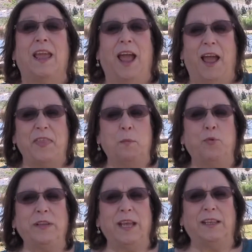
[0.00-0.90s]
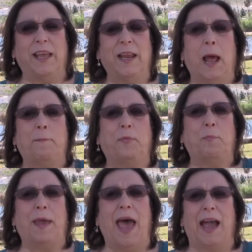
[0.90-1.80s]
And then bring that light up the
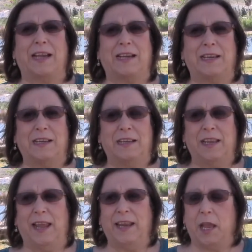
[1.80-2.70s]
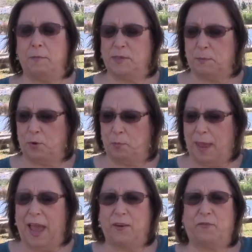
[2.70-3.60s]
back. And it comes up your
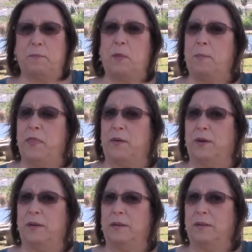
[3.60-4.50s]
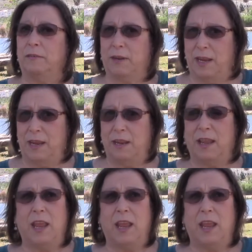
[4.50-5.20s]
back from the mother, right?